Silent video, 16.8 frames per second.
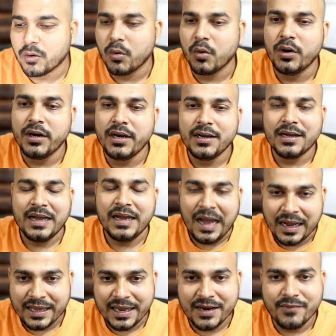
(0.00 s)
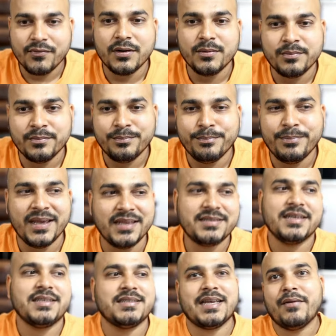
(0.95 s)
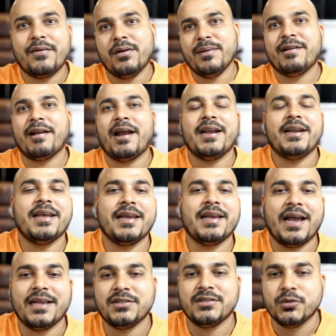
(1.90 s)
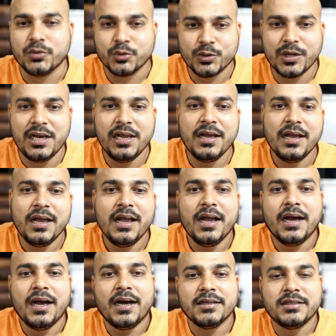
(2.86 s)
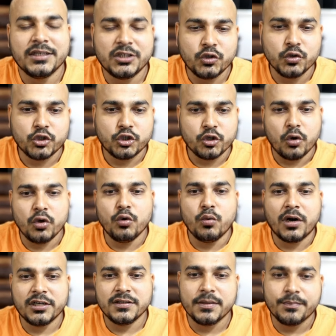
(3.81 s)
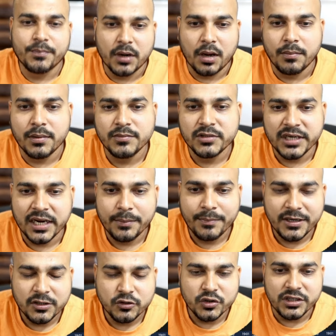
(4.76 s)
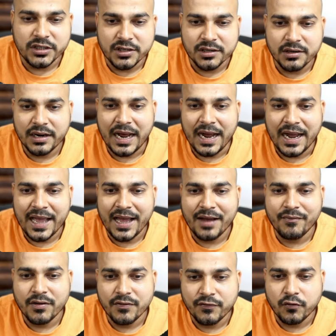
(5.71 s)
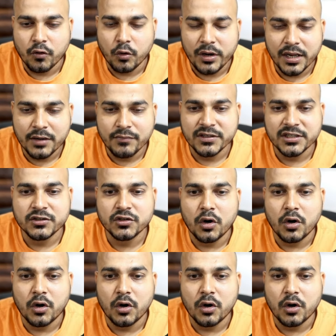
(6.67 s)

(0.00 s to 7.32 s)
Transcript: code Again, from basics, I will be writing as usual. Just to show you what is the problem statement. So here I have a folder which